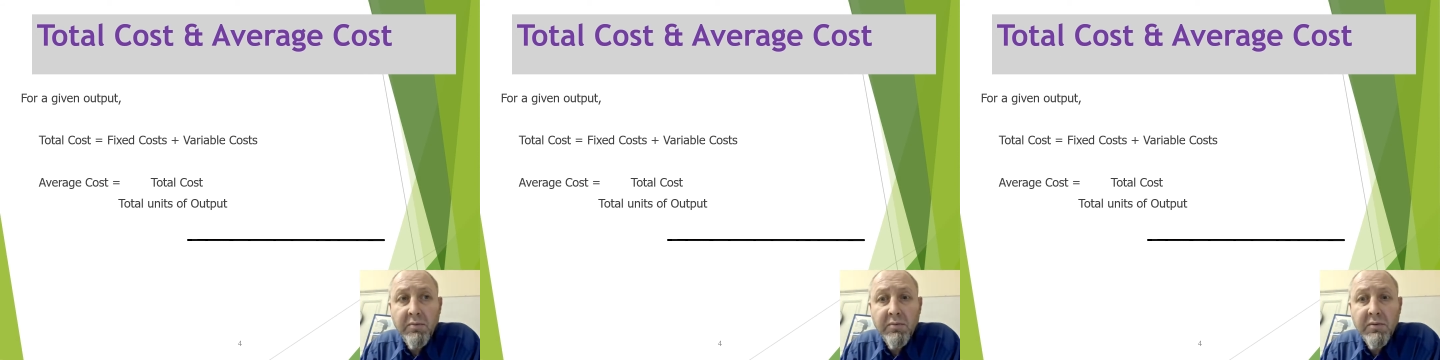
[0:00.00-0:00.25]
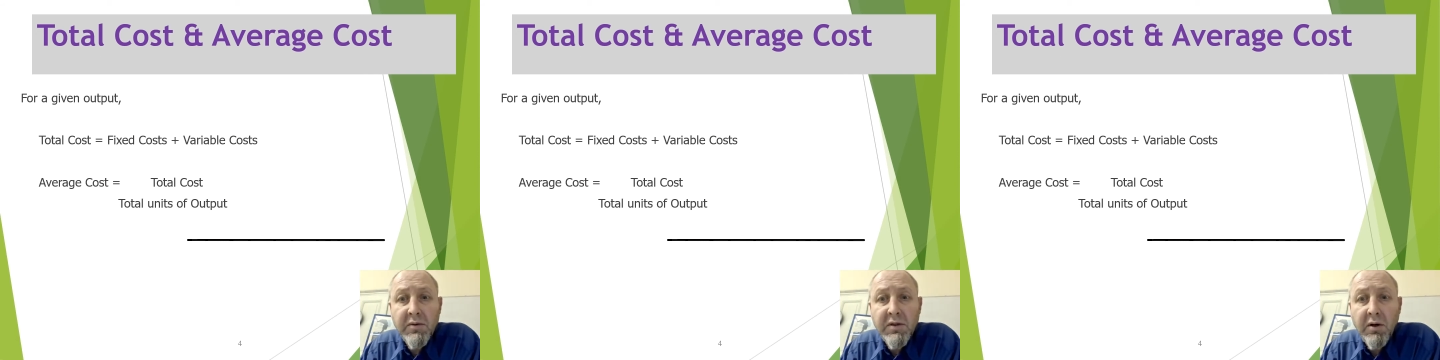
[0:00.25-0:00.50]

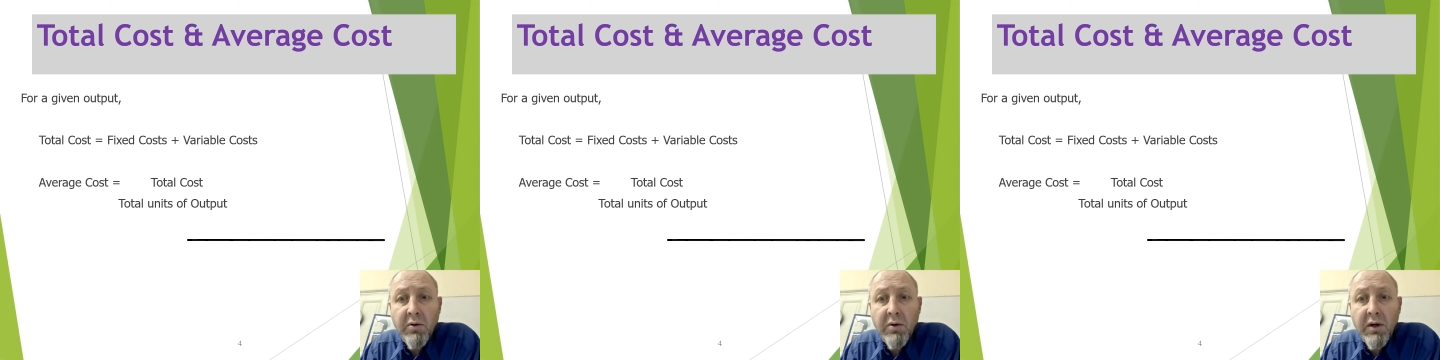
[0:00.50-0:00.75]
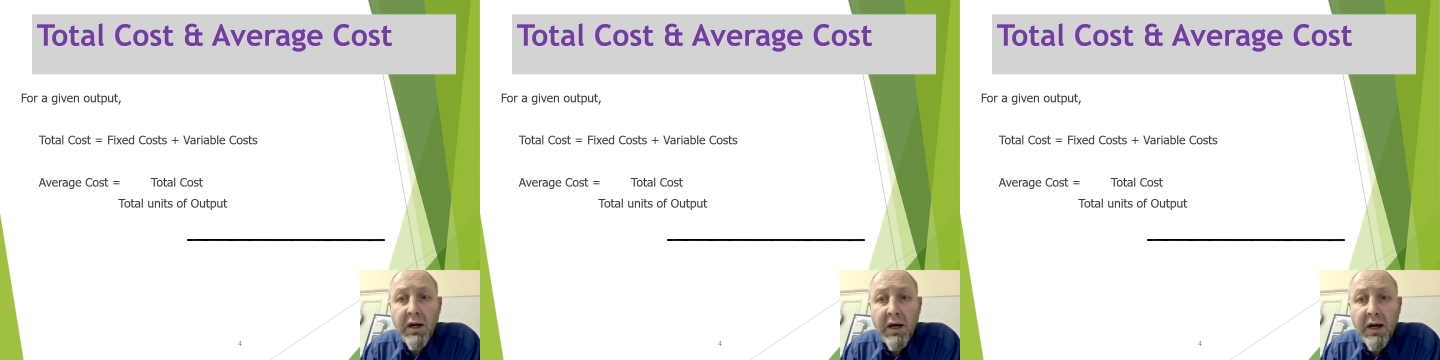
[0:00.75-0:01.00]

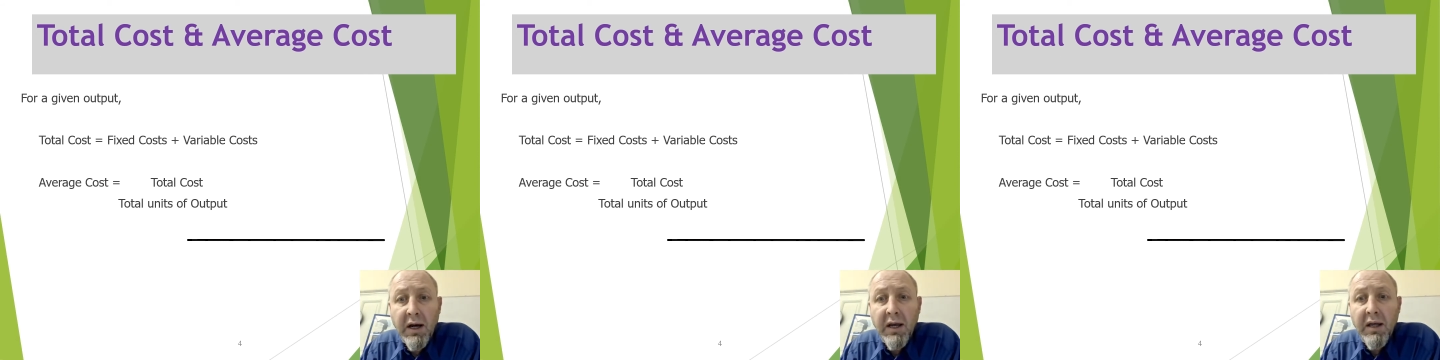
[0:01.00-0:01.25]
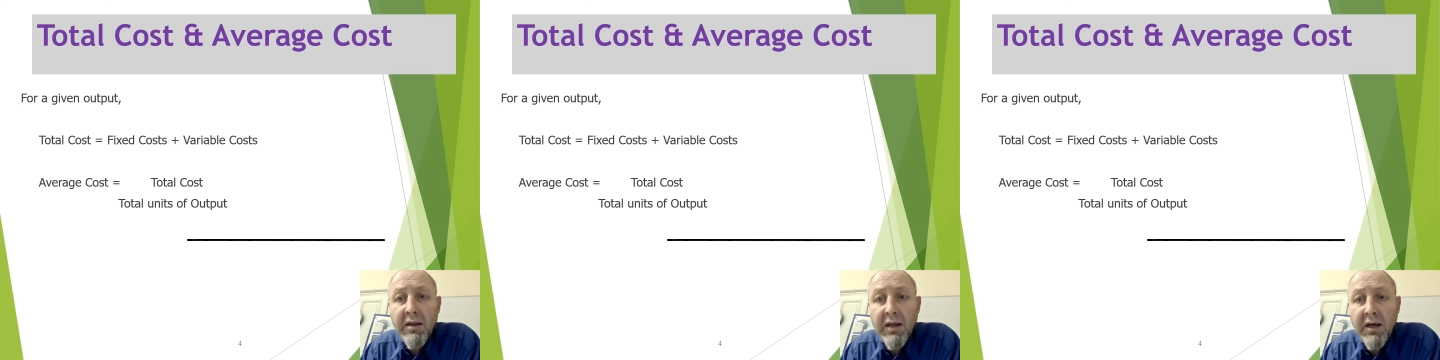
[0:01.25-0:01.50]
So
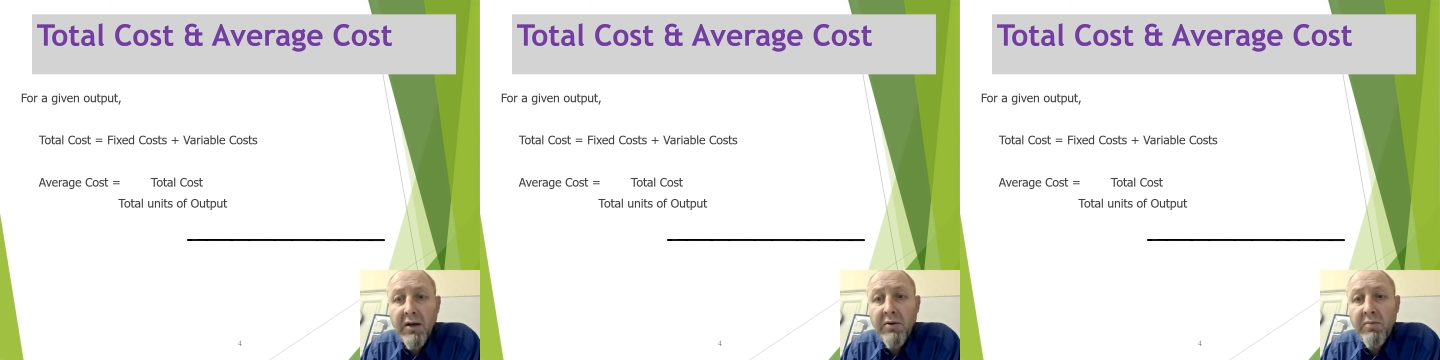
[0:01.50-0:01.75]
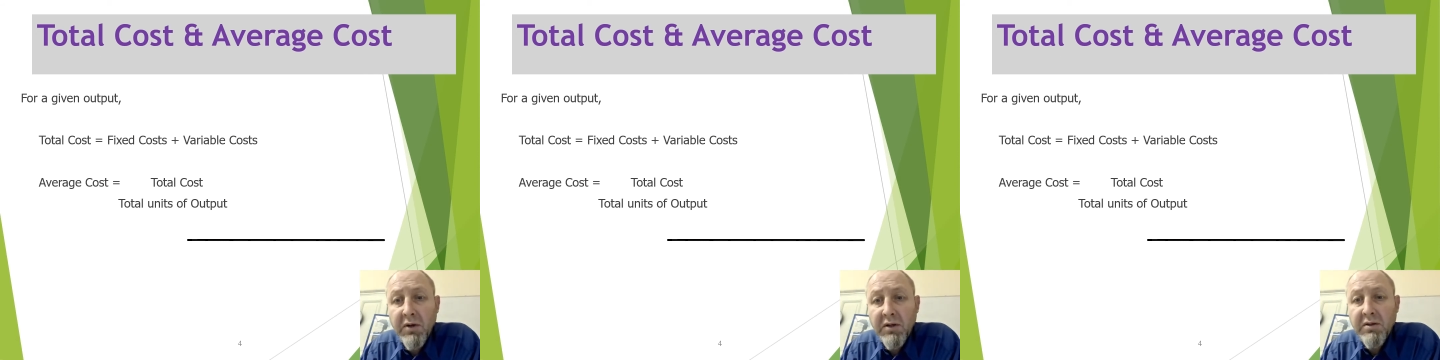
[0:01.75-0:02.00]
I
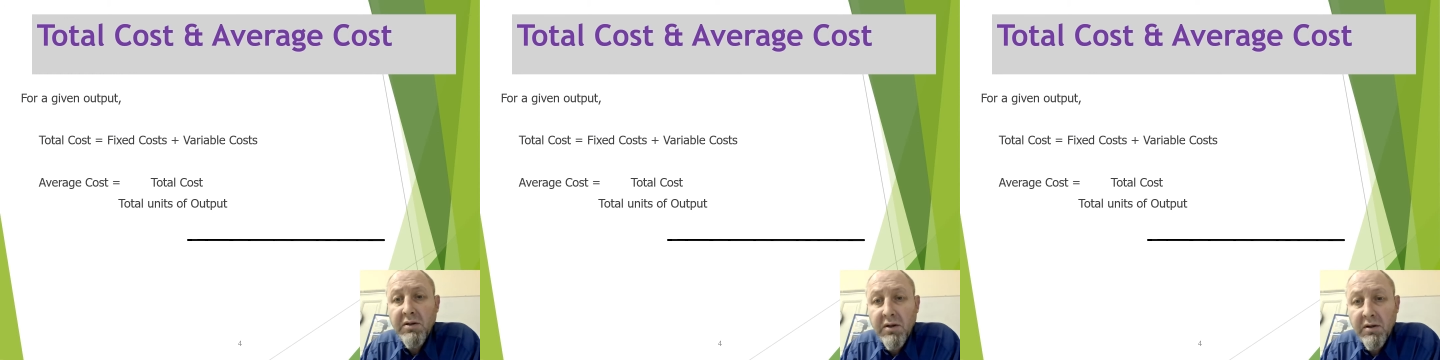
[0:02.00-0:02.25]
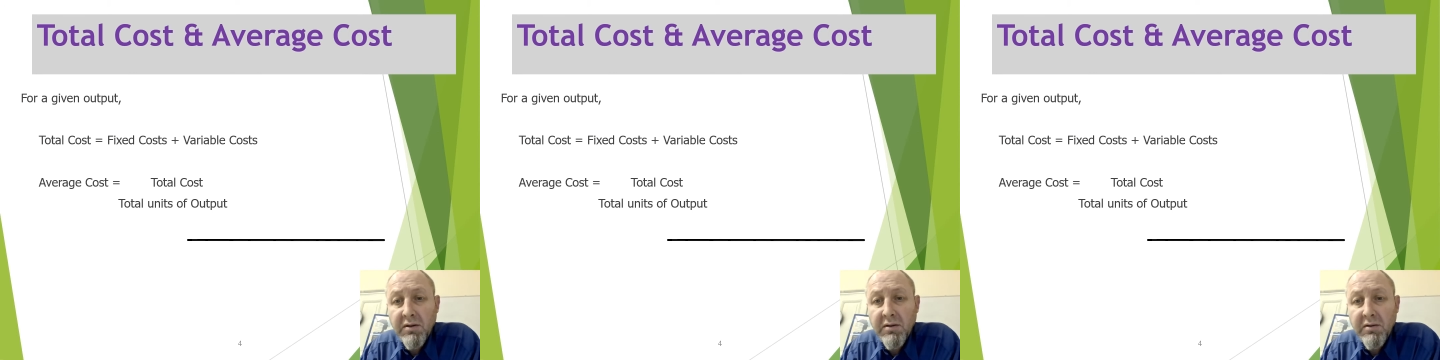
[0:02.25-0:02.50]
then must
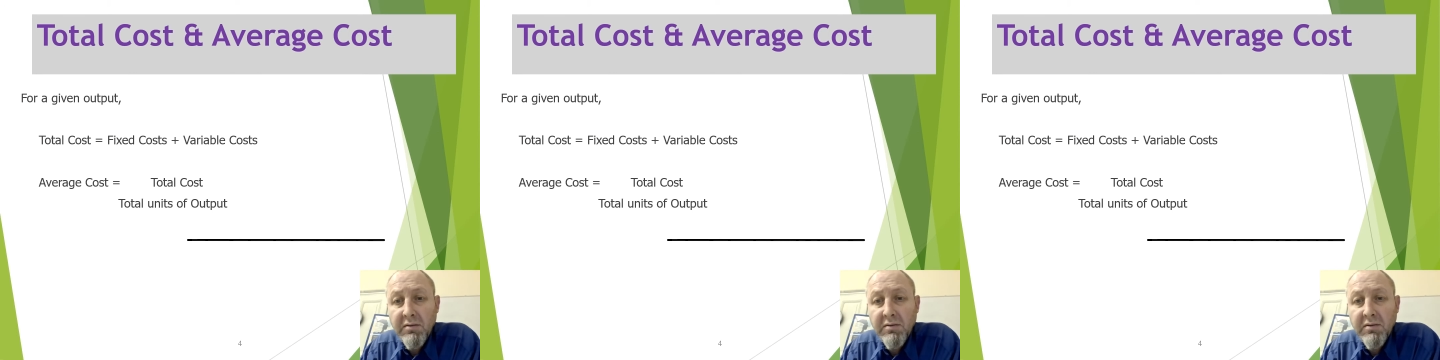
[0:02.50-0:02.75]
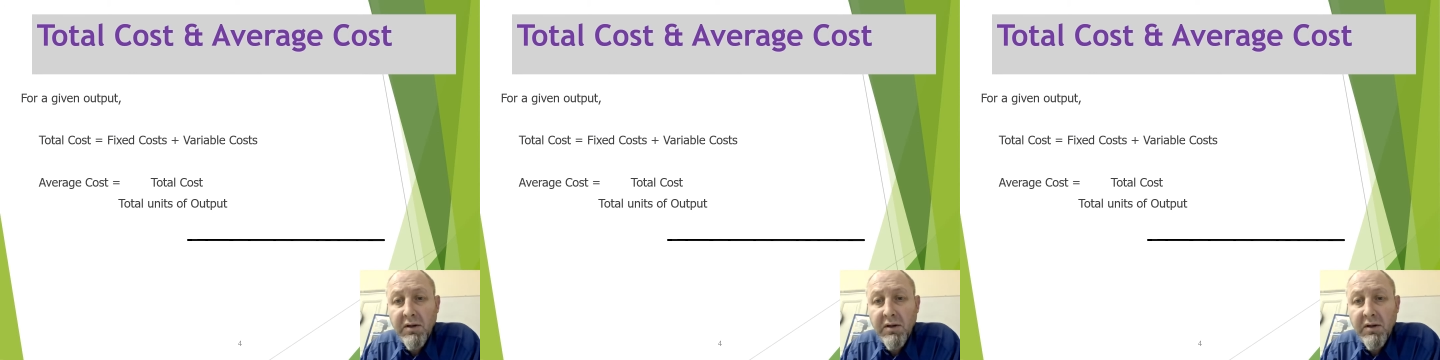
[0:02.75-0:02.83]
just